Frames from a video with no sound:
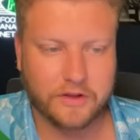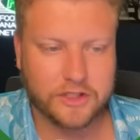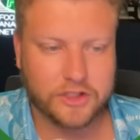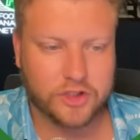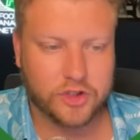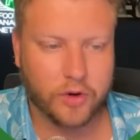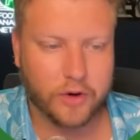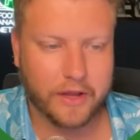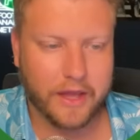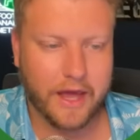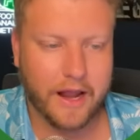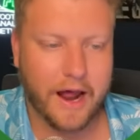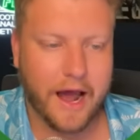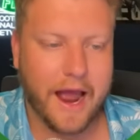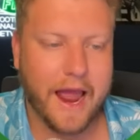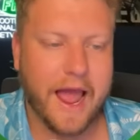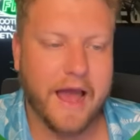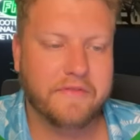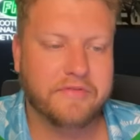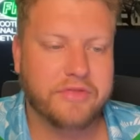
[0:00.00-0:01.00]
So again, I
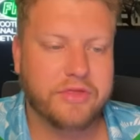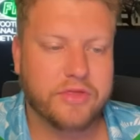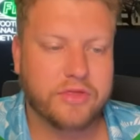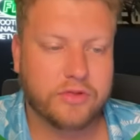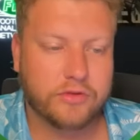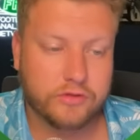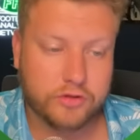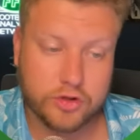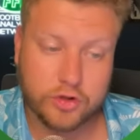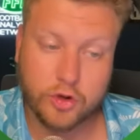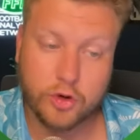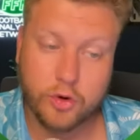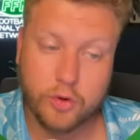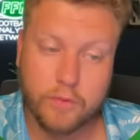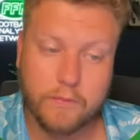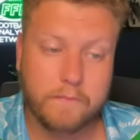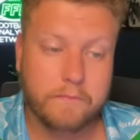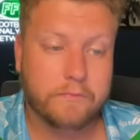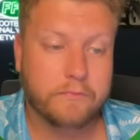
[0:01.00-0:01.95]
have 2